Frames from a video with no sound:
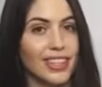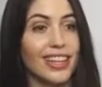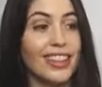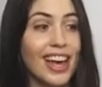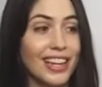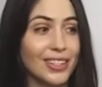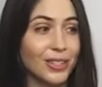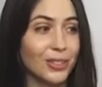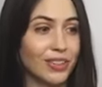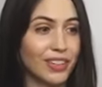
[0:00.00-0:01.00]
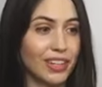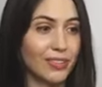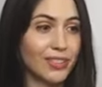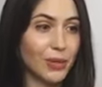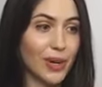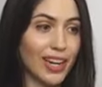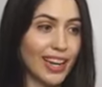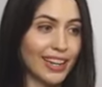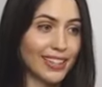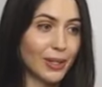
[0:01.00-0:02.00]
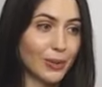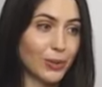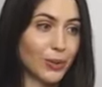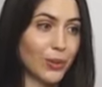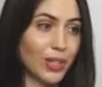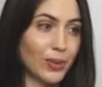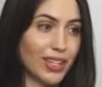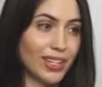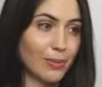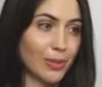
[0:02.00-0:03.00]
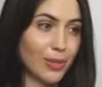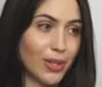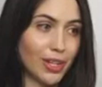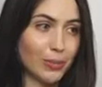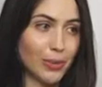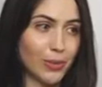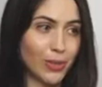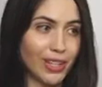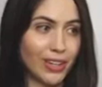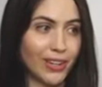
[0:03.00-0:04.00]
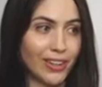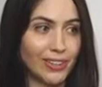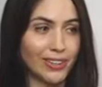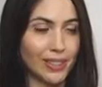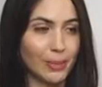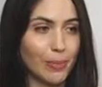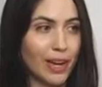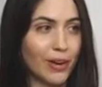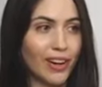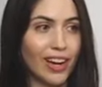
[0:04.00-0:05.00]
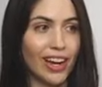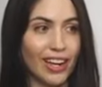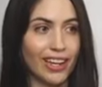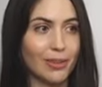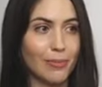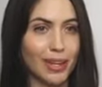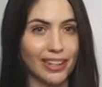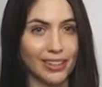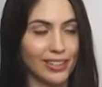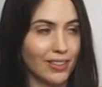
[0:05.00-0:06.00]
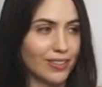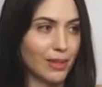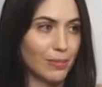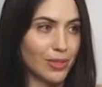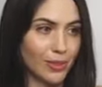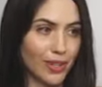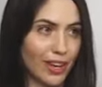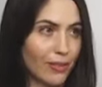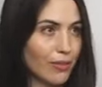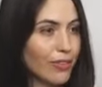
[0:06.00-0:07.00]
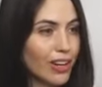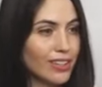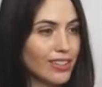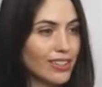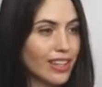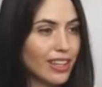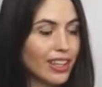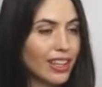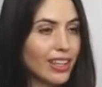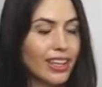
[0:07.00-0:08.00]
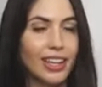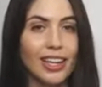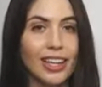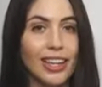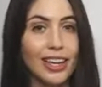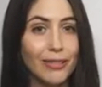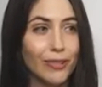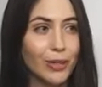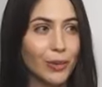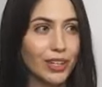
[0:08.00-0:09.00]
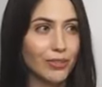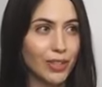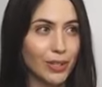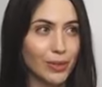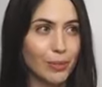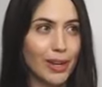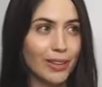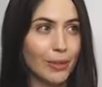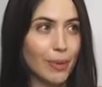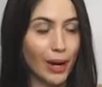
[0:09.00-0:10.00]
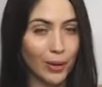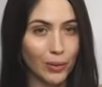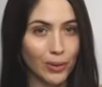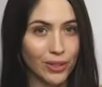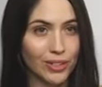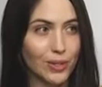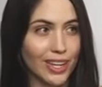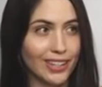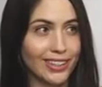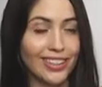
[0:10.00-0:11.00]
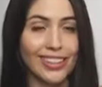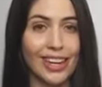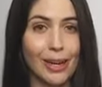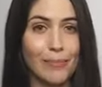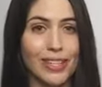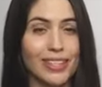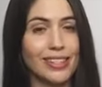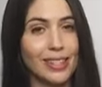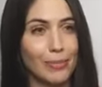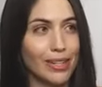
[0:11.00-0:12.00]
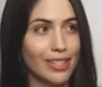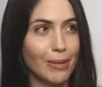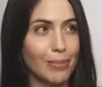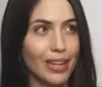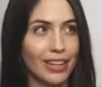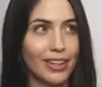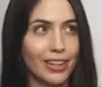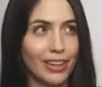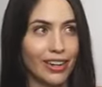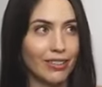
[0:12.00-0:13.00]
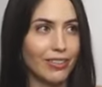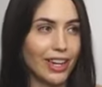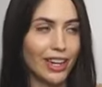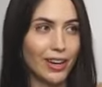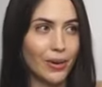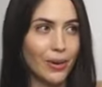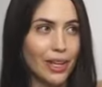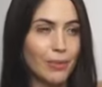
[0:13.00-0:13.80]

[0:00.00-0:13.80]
And that is your derivative. Dy dx equals 21 times 3x plus 1 all to the 6th power. I combine the 7 times 3 out front. If you were confused about the power rule, you can look that up. That's a separate topic, another video.